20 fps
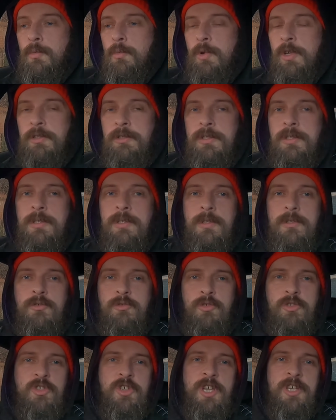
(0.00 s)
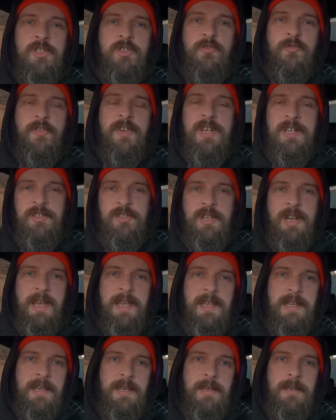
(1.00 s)
what the change feels
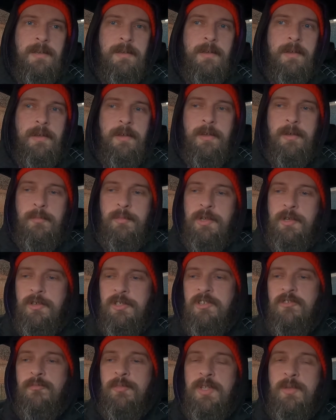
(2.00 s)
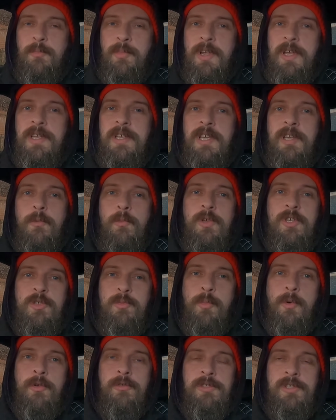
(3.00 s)
like, because I've been playing
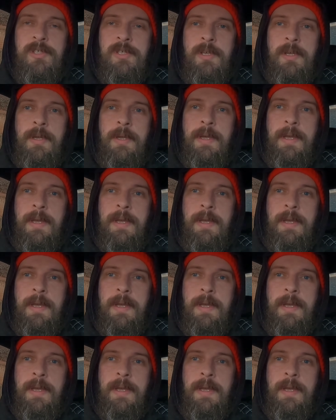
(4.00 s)
with both.